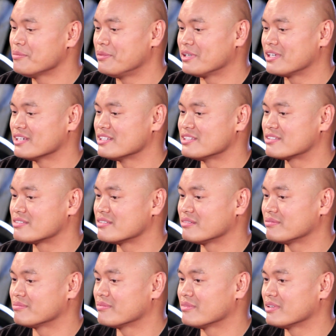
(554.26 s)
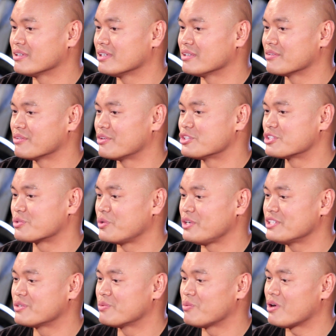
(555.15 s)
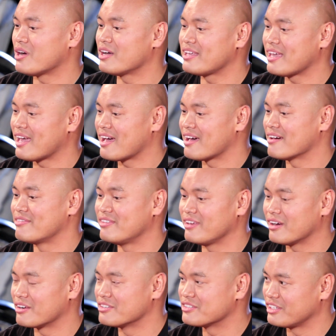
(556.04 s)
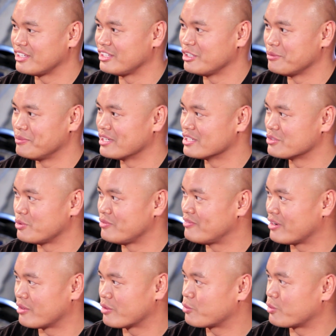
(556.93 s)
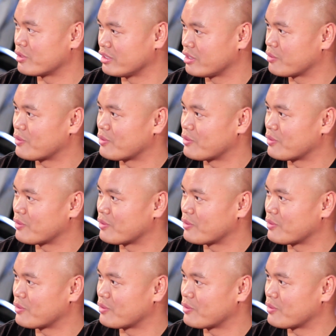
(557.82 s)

because there's a reason why you have the audience that you do, because we've never really